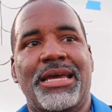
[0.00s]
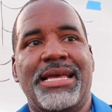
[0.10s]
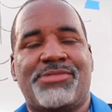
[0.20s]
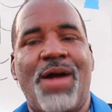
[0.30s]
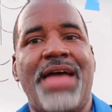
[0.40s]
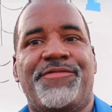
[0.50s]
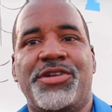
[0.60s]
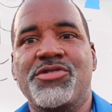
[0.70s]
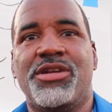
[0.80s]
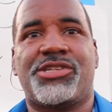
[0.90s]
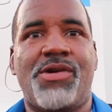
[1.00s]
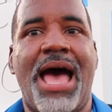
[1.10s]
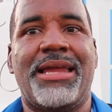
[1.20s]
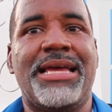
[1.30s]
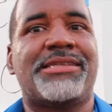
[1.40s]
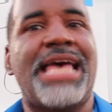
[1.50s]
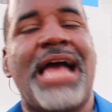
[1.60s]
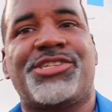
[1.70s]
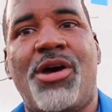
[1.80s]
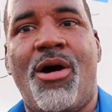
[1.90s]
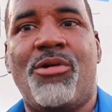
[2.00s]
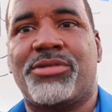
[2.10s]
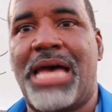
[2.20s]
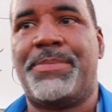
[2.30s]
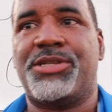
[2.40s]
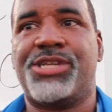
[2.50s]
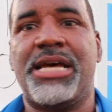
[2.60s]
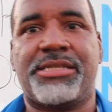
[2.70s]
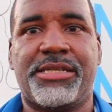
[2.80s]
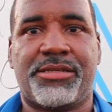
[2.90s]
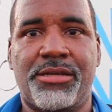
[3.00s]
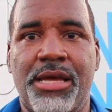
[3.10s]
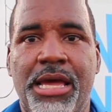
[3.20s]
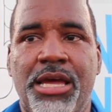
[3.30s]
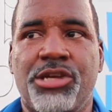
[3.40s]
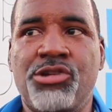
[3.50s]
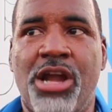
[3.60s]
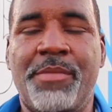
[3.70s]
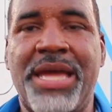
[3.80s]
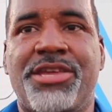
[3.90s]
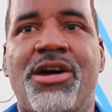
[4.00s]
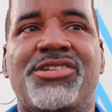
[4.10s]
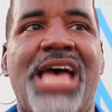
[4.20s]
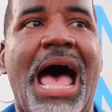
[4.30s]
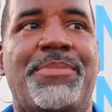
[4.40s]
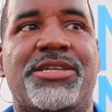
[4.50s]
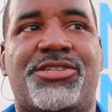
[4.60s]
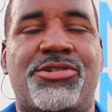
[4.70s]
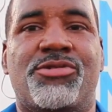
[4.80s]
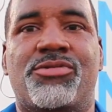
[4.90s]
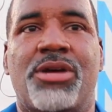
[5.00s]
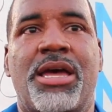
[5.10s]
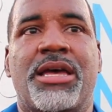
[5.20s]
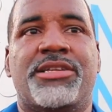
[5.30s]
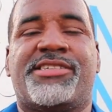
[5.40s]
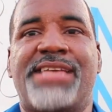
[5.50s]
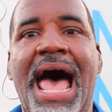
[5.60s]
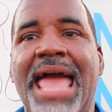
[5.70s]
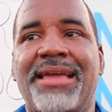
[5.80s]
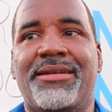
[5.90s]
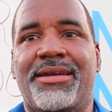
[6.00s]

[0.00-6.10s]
it's right for you to try to exact your own type of justice. You know what I mean? Your job is to cite,